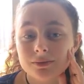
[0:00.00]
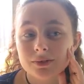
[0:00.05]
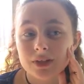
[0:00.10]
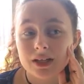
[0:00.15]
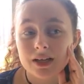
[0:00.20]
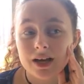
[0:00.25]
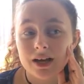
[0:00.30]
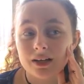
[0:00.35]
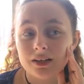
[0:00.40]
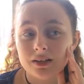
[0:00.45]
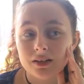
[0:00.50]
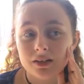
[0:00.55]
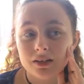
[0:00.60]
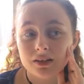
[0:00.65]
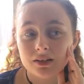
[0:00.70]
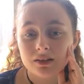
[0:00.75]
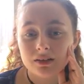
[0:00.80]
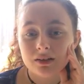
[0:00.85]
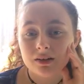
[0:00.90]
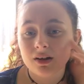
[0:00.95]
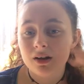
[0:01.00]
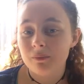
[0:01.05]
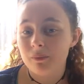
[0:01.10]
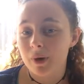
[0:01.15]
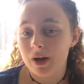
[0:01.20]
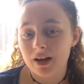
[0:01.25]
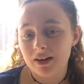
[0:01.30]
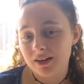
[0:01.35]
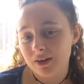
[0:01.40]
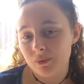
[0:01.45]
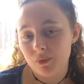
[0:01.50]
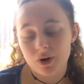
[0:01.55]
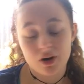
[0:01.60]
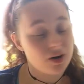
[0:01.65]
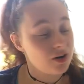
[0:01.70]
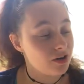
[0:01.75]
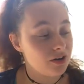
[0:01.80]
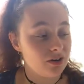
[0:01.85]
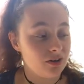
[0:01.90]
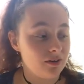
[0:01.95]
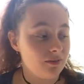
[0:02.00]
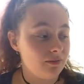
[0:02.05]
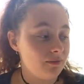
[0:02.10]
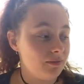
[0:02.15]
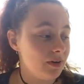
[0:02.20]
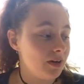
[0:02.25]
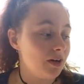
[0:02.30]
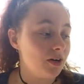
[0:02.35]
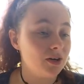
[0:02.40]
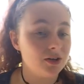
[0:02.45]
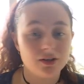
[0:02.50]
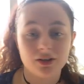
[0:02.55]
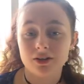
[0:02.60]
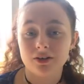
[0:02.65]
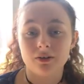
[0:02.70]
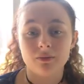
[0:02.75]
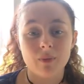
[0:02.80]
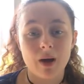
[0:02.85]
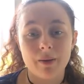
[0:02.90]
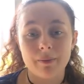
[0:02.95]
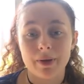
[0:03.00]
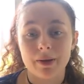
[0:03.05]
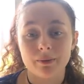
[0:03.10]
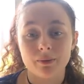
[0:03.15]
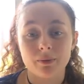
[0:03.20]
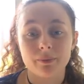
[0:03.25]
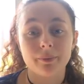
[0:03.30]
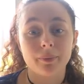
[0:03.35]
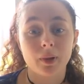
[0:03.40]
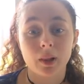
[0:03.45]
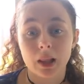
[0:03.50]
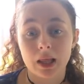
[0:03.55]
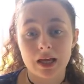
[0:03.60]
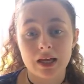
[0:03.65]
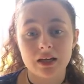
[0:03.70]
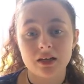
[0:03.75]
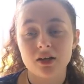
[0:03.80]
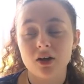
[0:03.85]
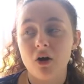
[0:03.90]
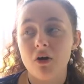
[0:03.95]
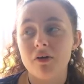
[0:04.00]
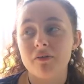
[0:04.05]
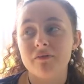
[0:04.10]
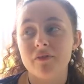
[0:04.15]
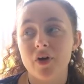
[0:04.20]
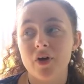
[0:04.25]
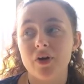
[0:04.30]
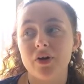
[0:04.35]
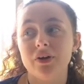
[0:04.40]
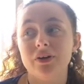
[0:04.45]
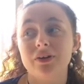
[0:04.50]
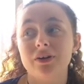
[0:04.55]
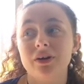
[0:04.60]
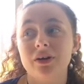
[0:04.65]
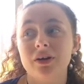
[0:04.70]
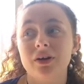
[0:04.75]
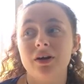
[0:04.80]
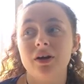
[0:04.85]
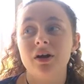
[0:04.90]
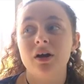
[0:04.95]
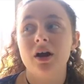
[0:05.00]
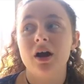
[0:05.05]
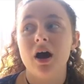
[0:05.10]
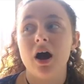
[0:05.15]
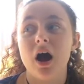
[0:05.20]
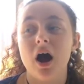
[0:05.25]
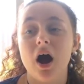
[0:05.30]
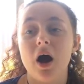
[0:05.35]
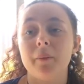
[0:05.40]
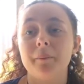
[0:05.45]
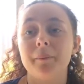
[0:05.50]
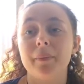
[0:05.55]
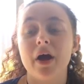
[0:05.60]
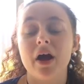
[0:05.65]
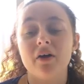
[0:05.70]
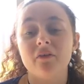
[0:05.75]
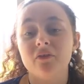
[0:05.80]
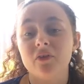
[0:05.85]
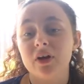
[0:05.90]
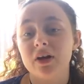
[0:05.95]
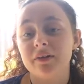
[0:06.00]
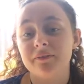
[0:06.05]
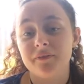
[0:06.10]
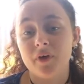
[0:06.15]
yeah. But I did want to use this video just to remind people, please go and vote. Every